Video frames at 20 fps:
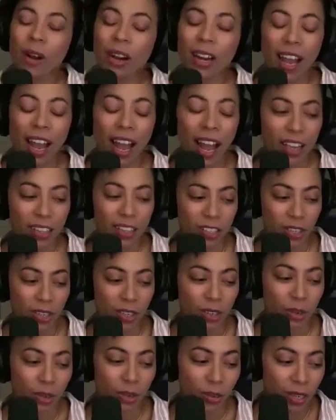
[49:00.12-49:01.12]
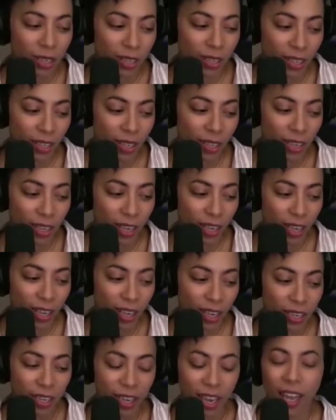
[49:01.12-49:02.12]
to ask you
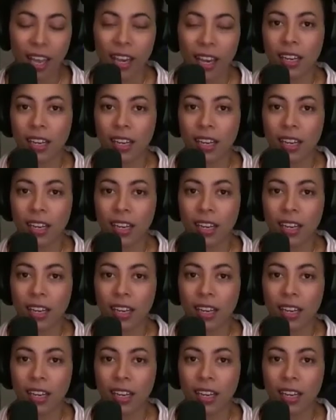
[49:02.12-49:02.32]
again,